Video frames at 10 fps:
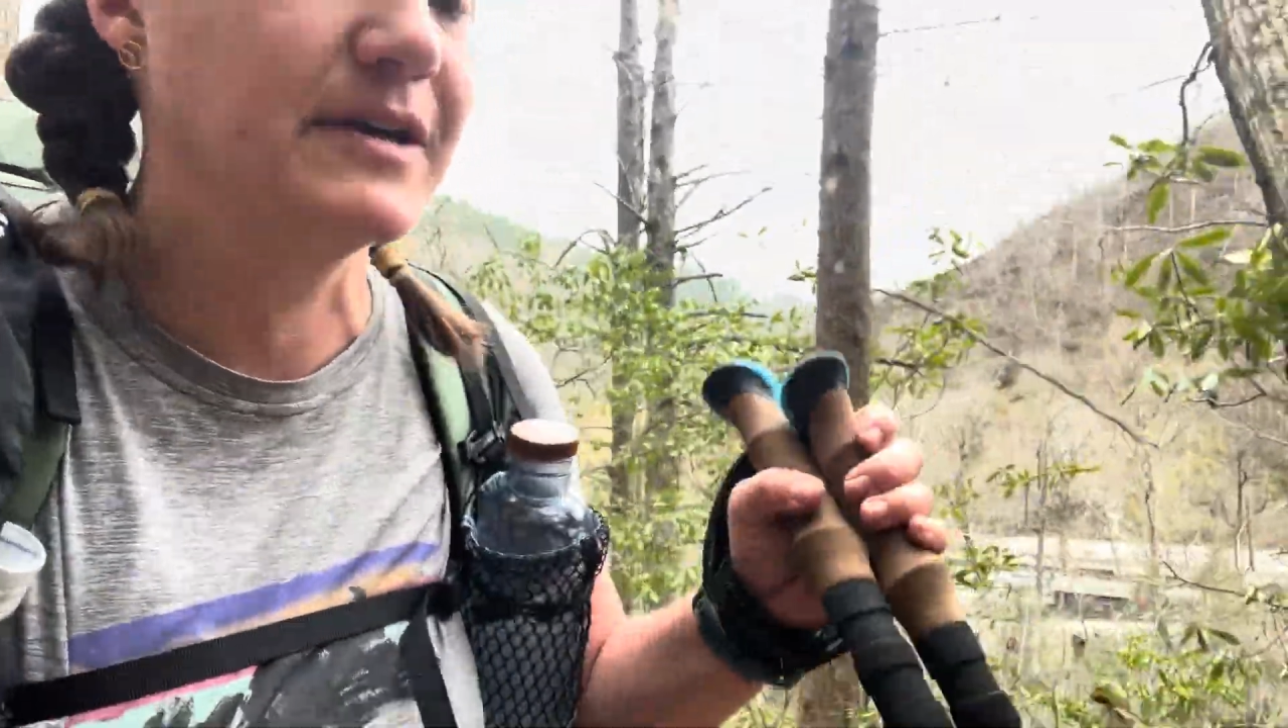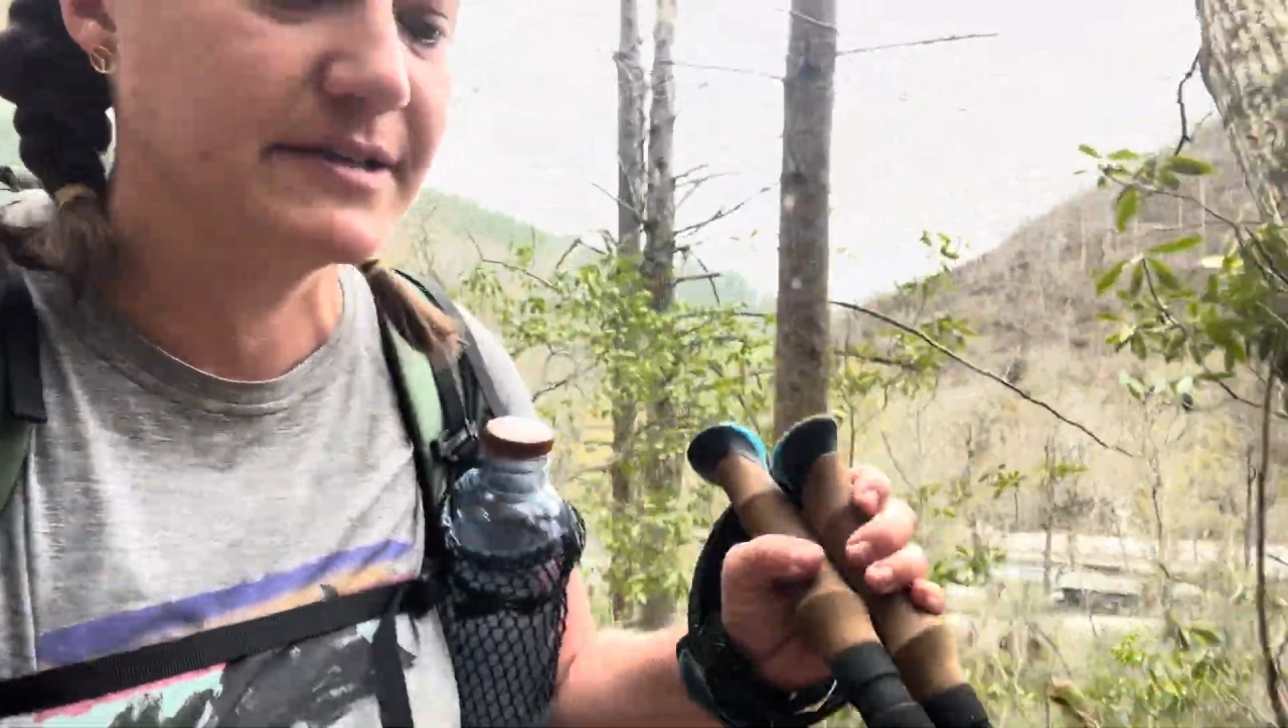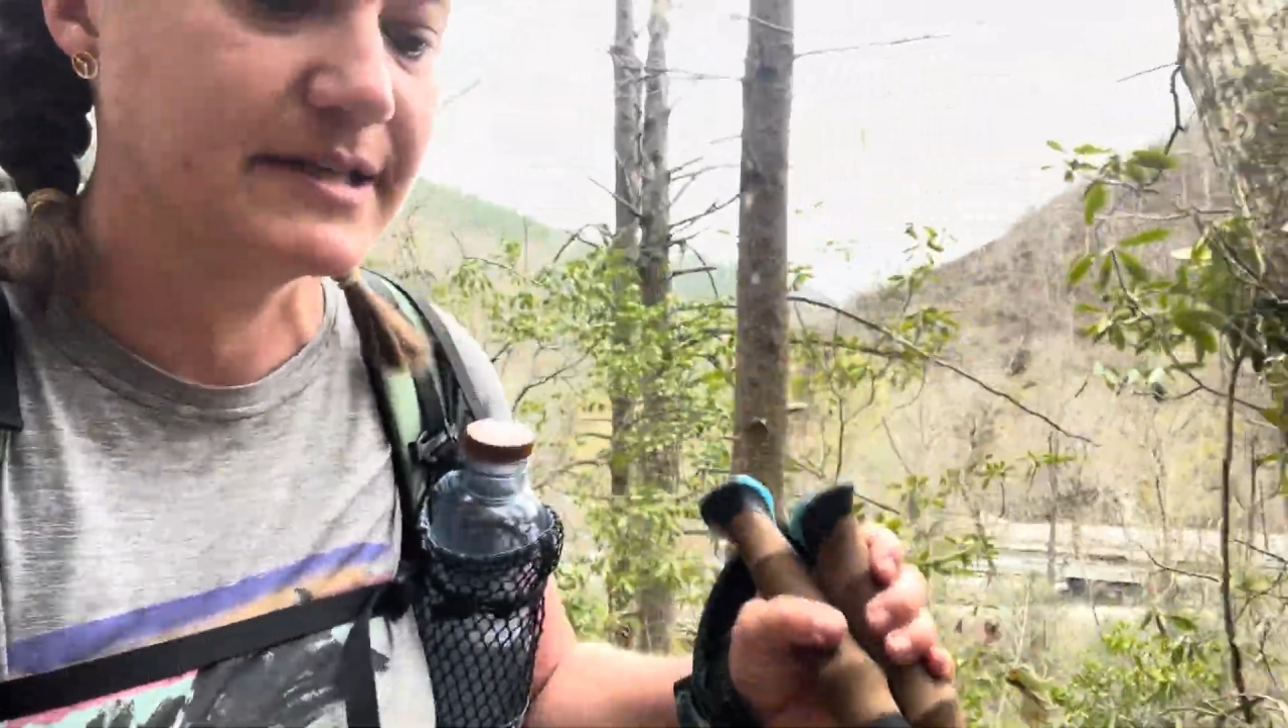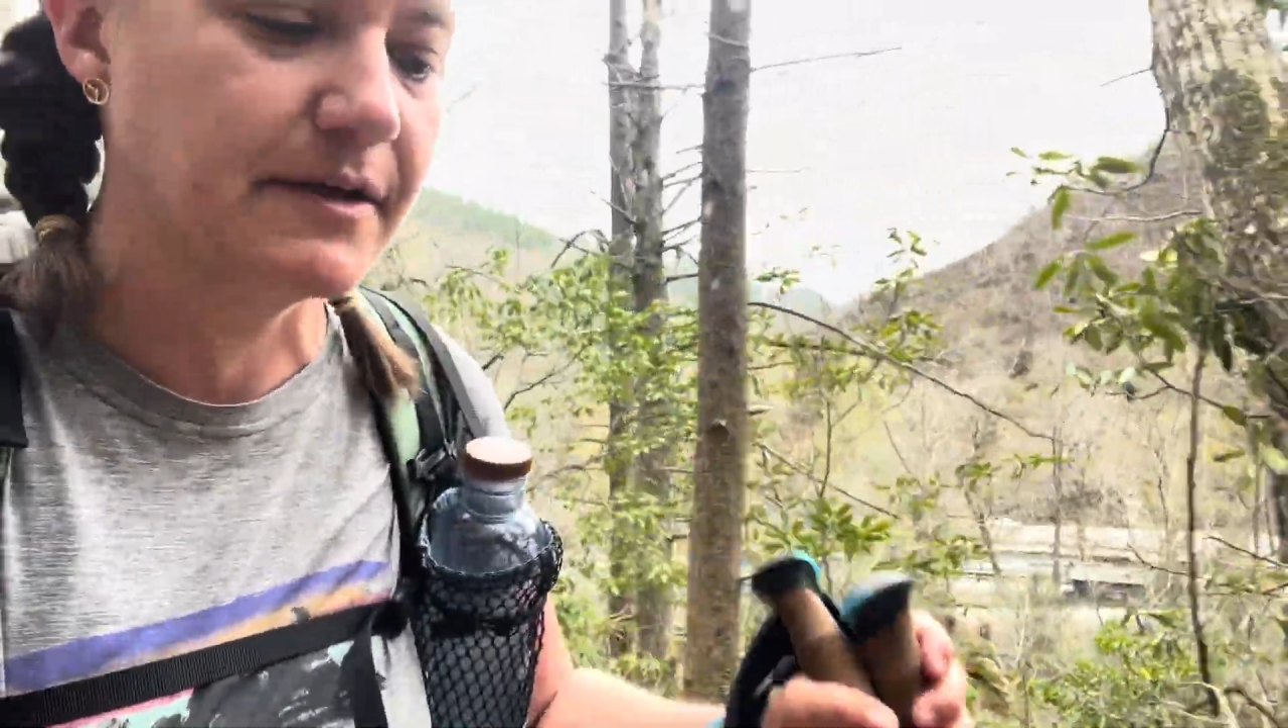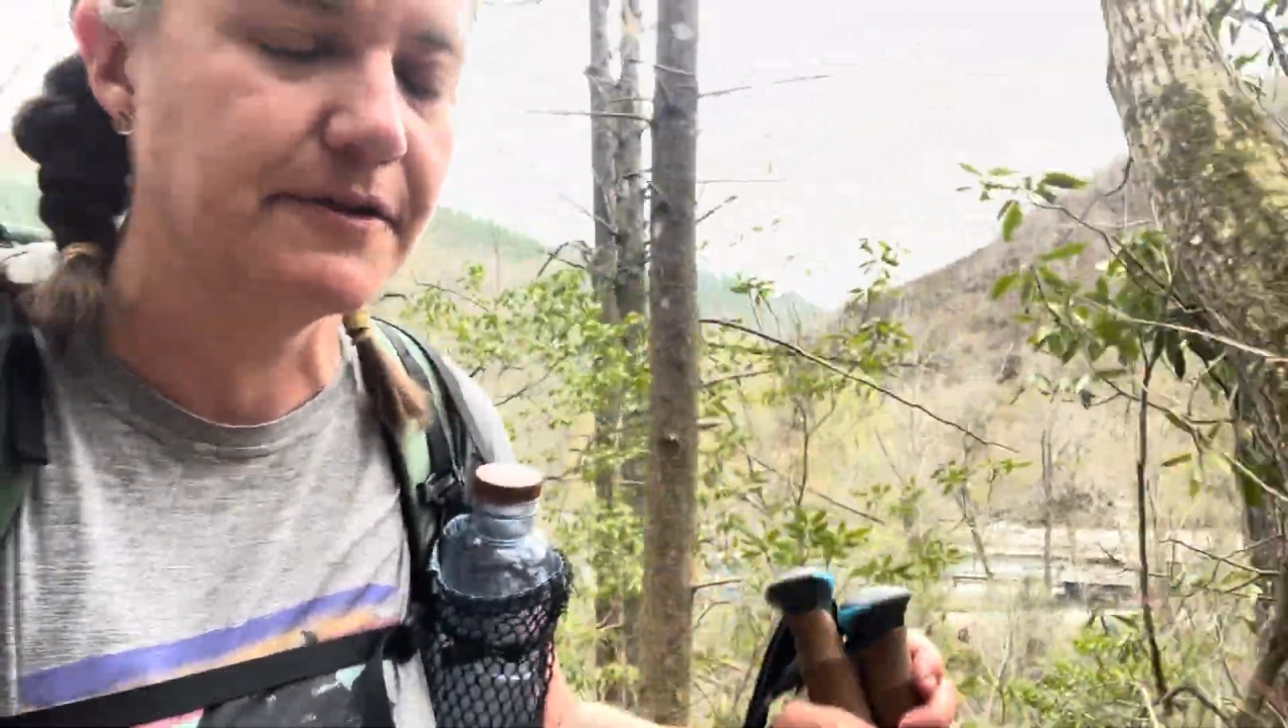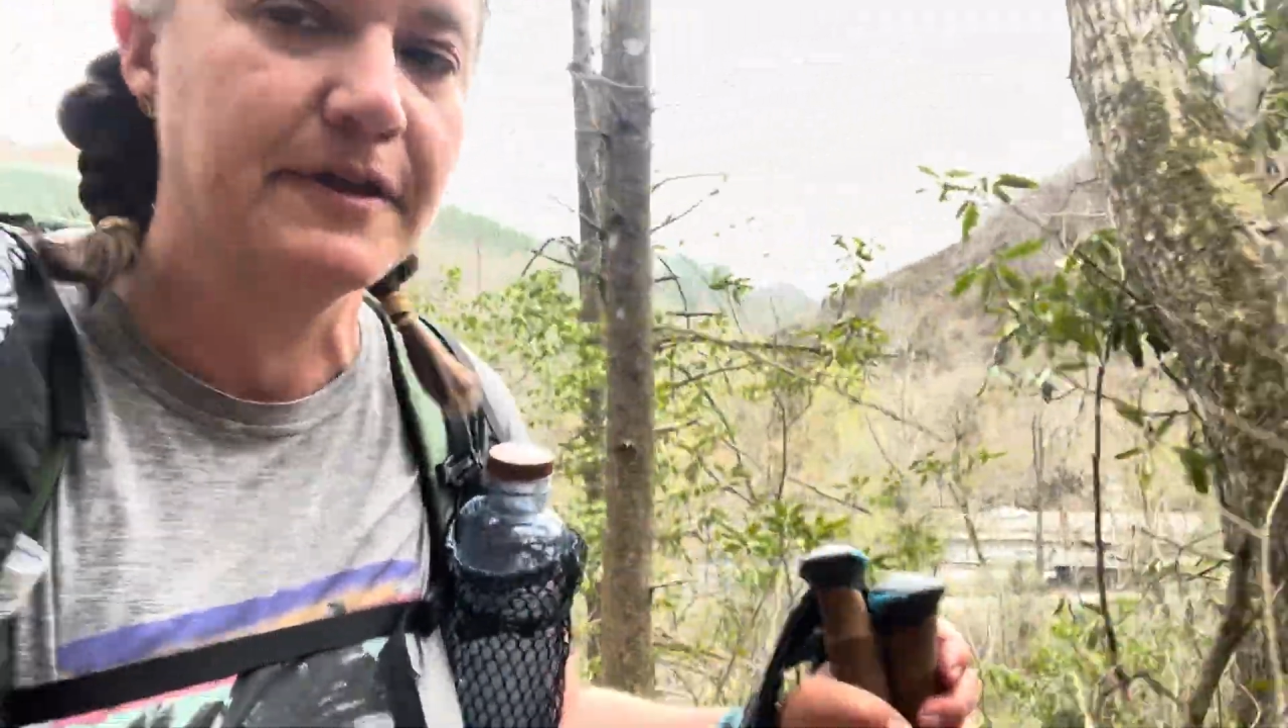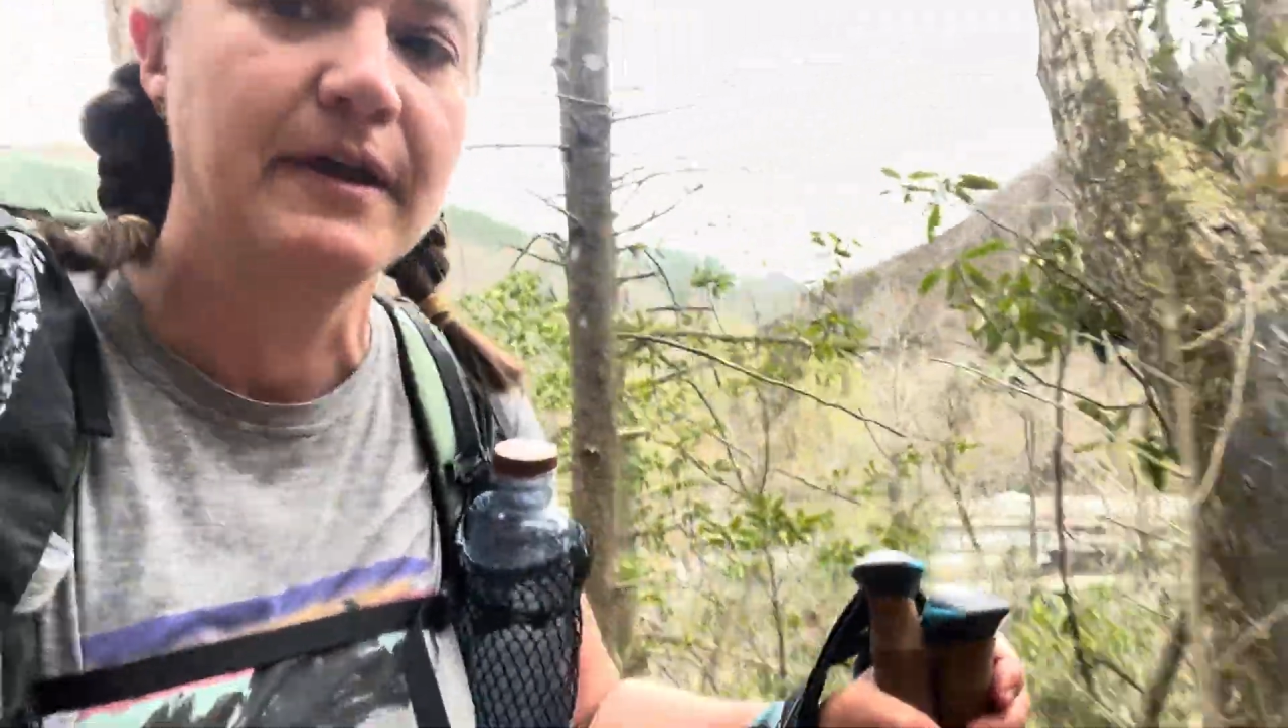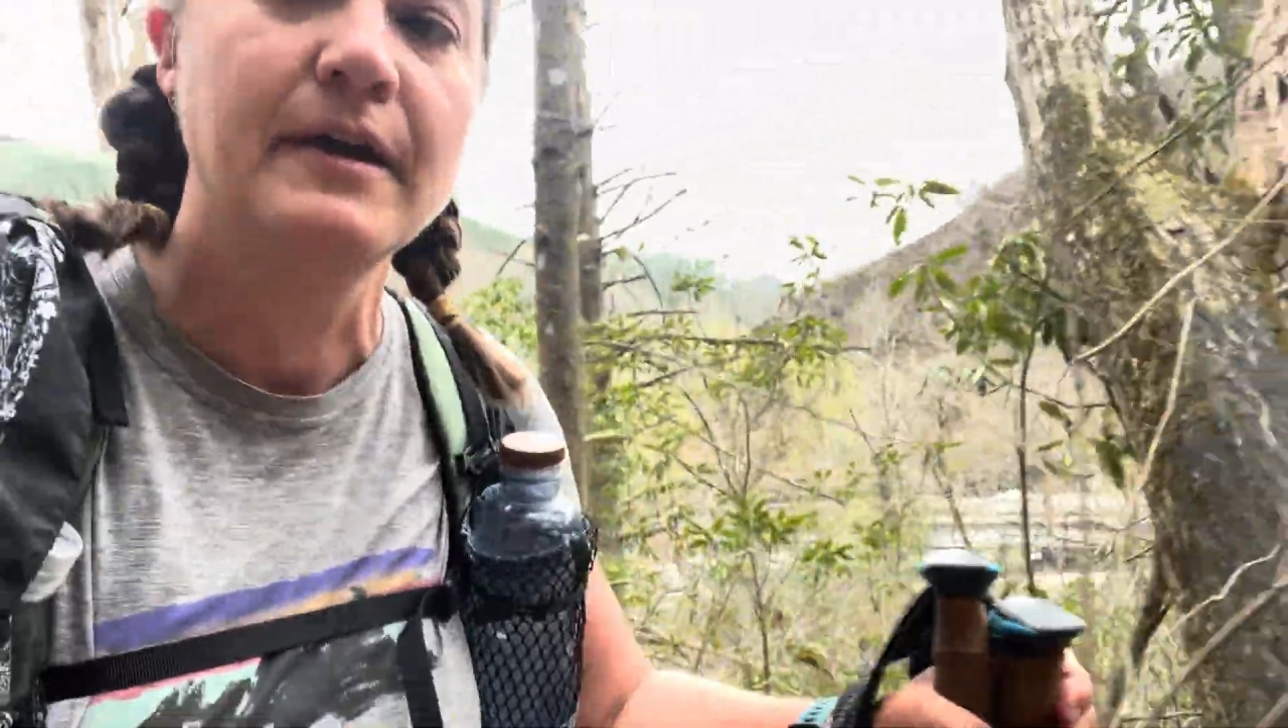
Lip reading: a stealth